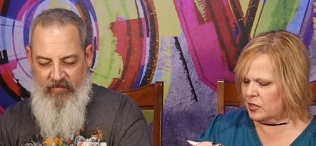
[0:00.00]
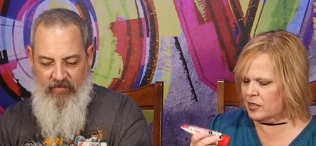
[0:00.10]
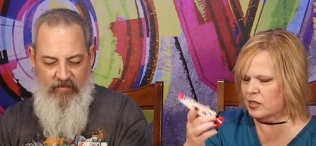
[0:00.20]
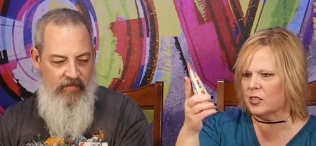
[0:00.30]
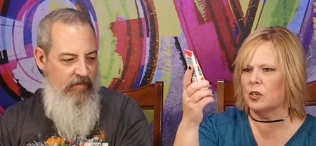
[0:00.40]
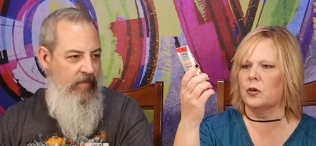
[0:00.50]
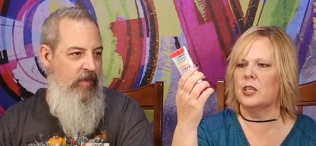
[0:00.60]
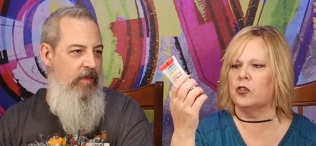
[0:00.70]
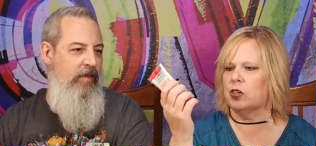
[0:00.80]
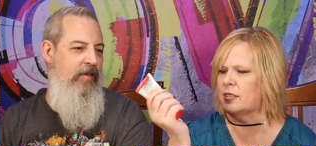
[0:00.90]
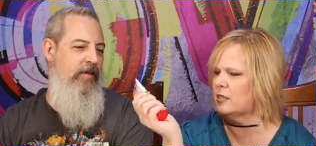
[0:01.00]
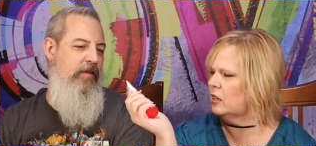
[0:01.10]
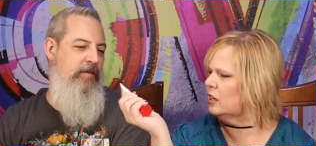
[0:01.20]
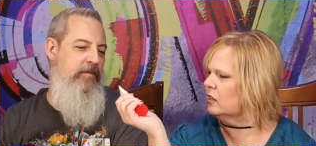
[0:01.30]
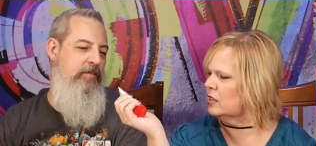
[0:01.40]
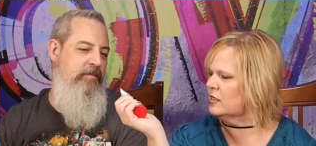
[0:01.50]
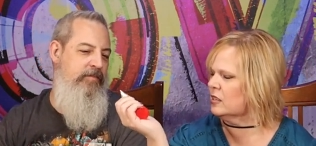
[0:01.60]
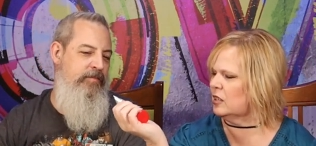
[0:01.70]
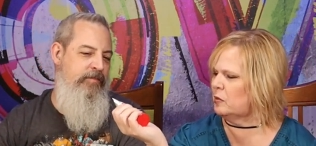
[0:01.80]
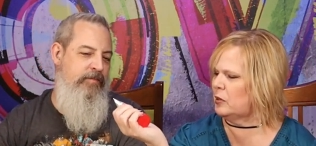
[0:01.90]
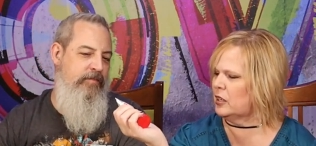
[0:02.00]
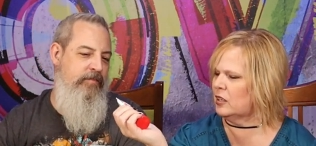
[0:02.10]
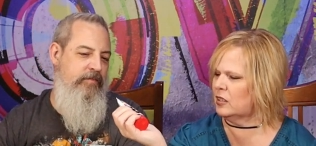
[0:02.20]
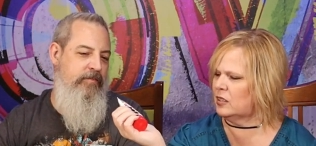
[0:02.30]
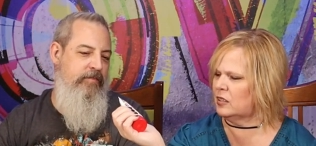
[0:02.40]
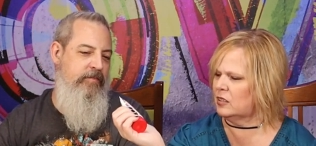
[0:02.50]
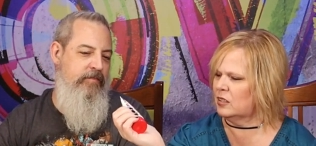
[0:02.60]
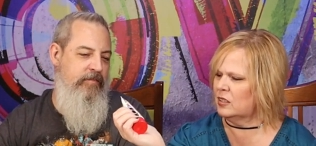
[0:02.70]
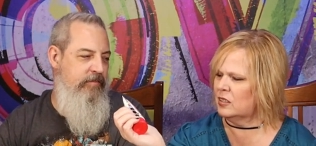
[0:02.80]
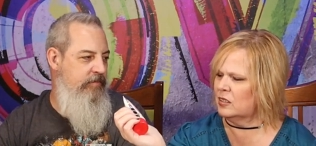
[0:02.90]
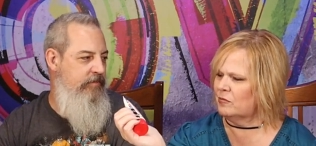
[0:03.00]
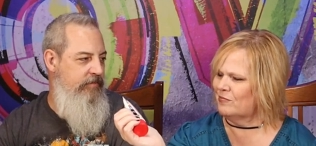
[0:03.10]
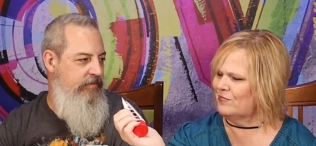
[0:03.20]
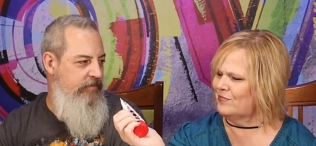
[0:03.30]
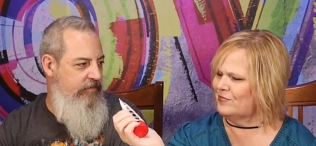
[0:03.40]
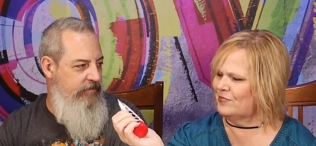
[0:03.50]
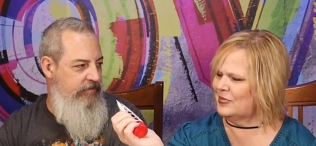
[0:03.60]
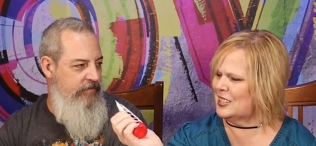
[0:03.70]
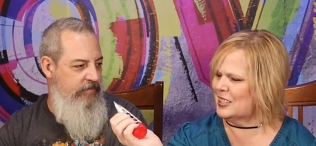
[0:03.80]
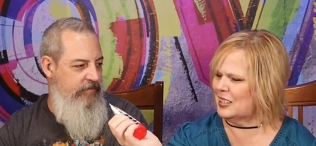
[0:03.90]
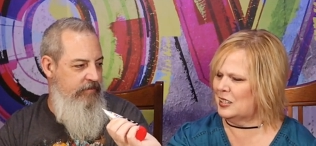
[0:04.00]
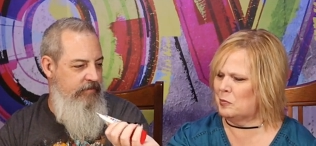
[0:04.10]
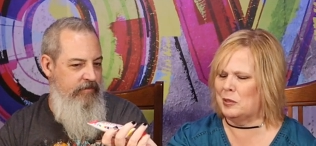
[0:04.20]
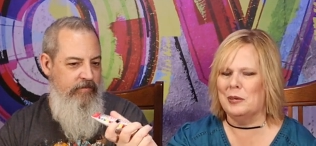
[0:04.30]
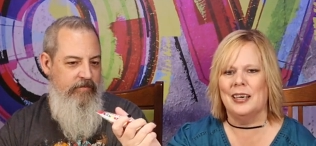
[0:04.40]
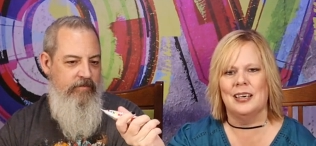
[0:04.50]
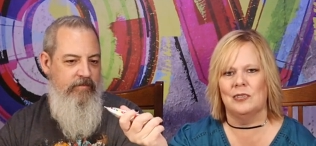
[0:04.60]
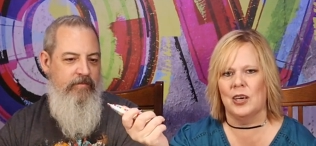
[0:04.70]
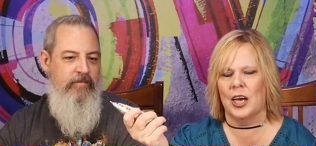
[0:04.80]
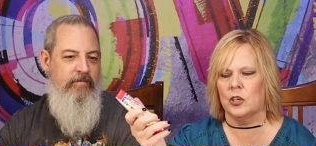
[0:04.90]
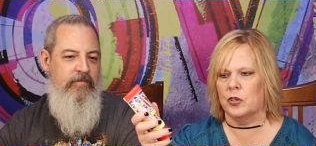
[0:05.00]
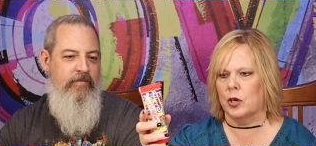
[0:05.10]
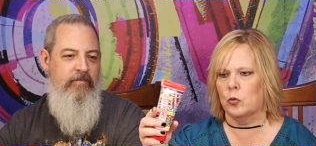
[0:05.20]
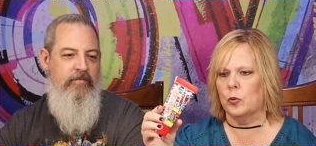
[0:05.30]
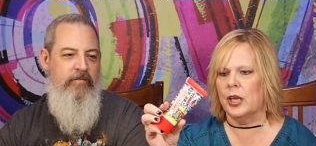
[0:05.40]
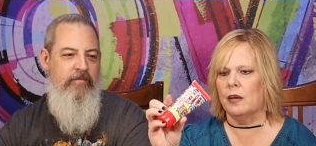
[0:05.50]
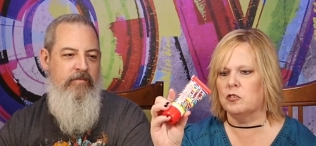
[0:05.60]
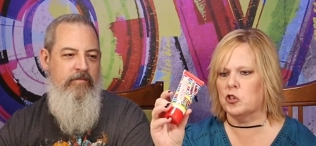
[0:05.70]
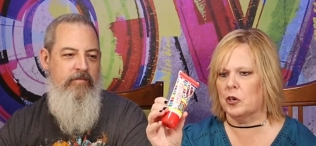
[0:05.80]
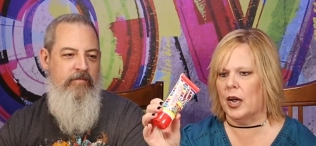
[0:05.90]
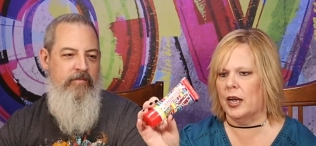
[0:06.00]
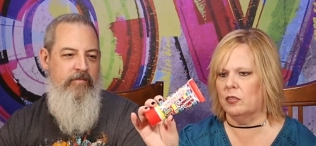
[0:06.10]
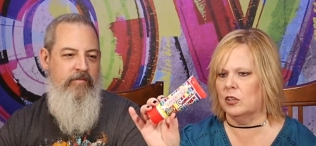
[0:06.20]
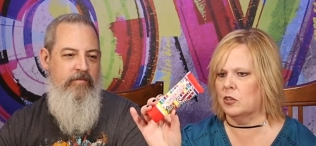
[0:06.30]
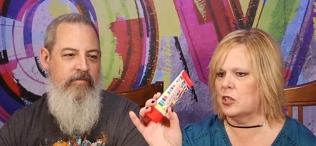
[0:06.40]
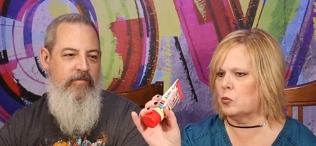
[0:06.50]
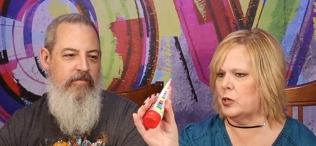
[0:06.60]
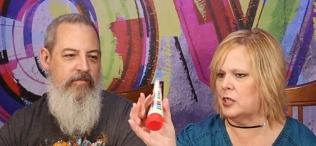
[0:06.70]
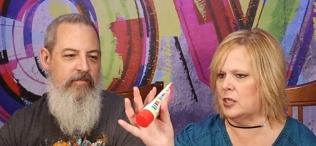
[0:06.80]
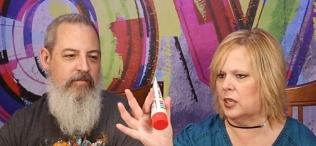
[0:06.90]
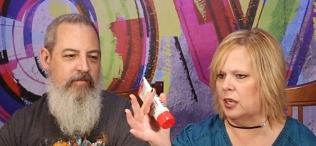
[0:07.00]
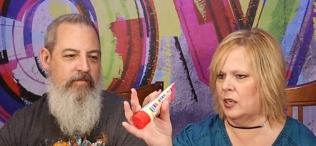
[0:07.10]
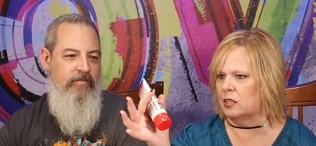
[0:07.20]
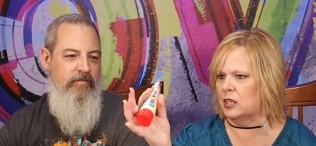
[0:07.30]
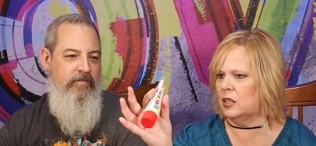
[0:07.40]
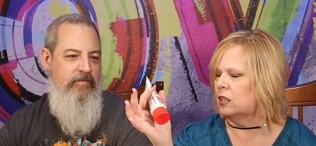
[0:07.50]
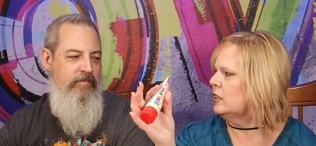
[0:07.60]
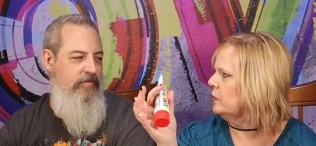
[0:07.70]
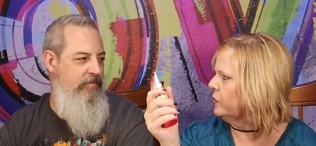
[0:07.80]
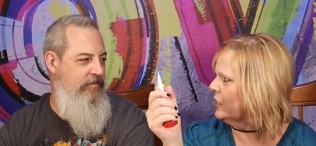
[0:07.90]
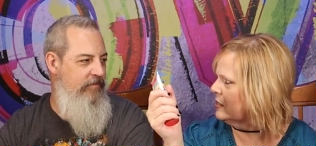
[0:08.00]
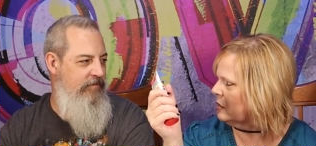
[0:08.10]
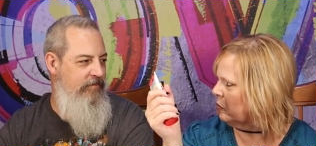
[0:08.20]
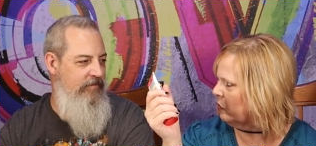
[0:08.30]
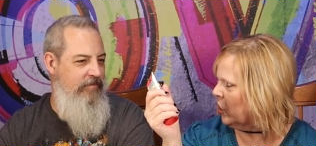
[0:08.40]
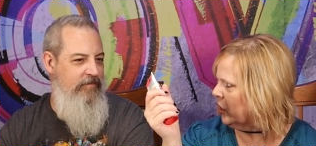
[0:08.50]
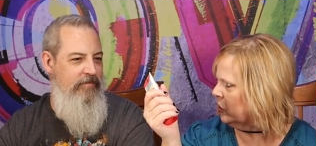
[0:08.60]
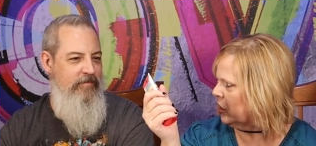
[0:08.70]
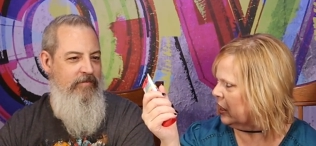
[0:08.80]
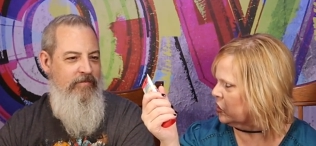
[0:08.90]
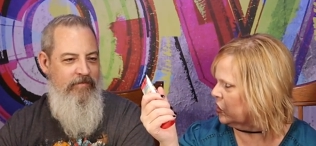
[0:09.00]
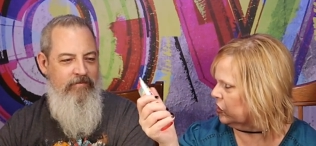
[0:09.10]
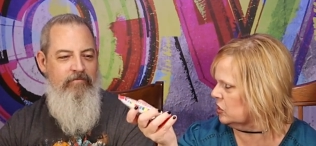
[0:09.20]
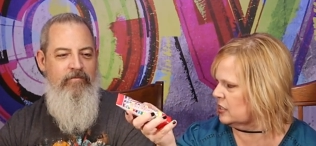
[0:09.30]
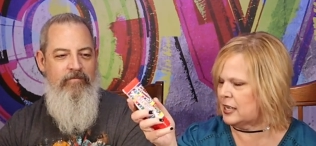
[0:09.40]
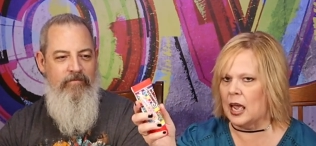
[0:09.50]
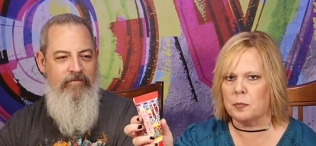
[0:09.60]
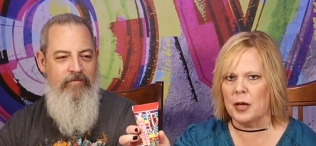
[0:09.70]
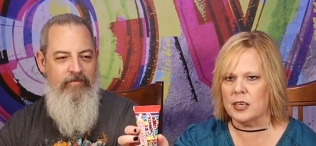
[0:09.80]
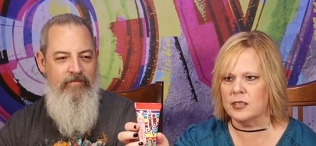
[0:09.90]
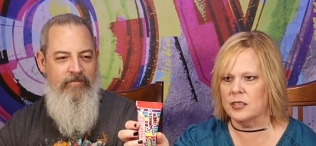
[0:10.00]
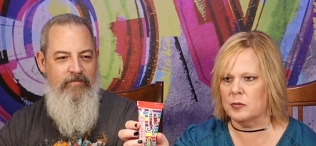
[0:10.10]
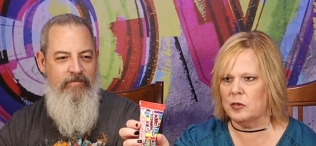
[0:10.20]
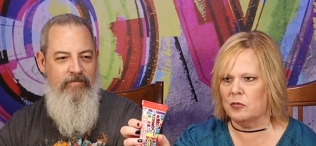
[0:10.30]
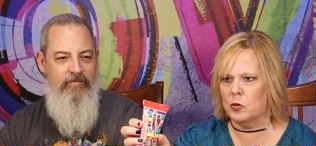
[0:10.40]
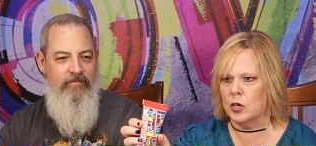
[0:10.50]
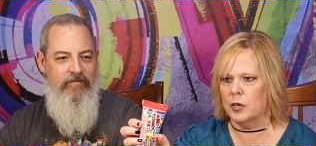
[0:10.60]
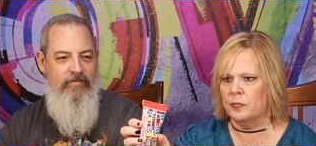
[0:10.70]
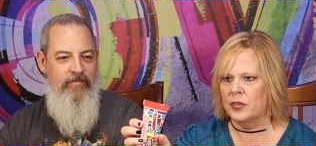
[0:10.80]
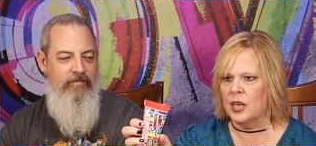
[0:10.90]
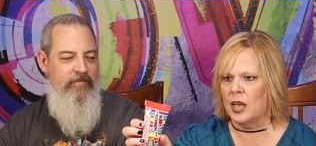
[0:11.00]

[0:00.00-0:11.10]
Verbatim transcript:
Speaker 1: this is so interesting. Is it going to be good? Is it going to be bad? I don't know. We have tried little squeezy candy in some of our international snack boxes before,